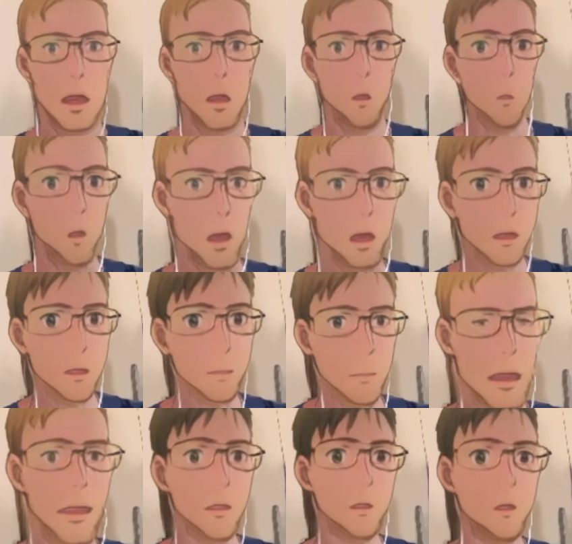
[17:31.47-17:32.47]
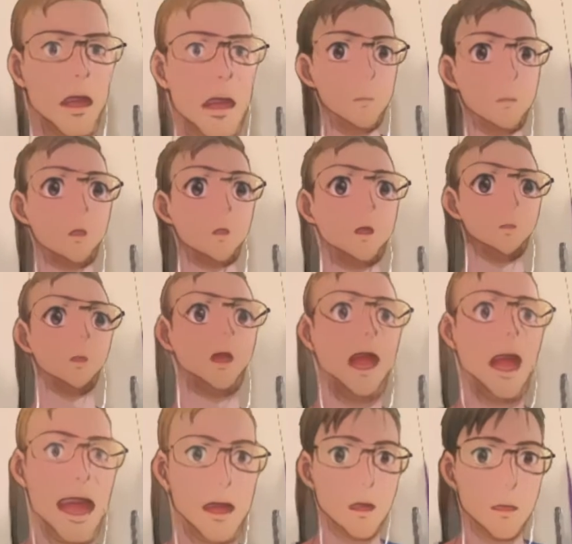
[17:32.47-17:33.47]
Watts Miner
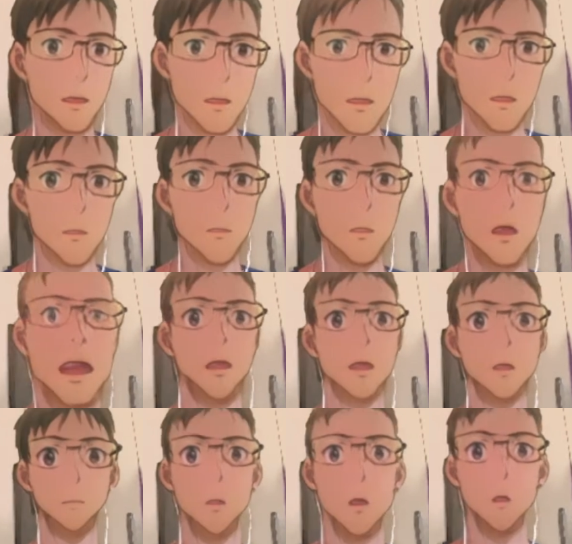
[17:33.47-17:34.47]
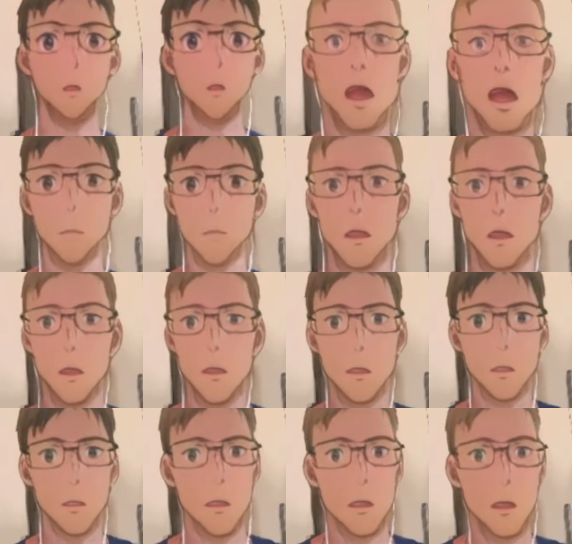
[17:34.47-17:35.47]
M31S, and they both come
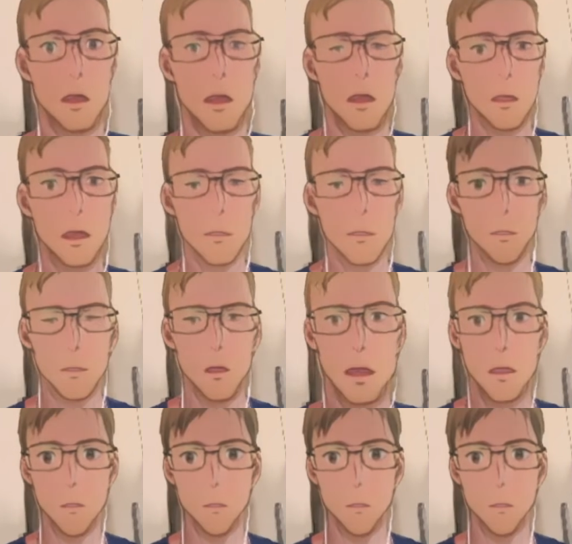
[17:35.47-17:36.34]
in different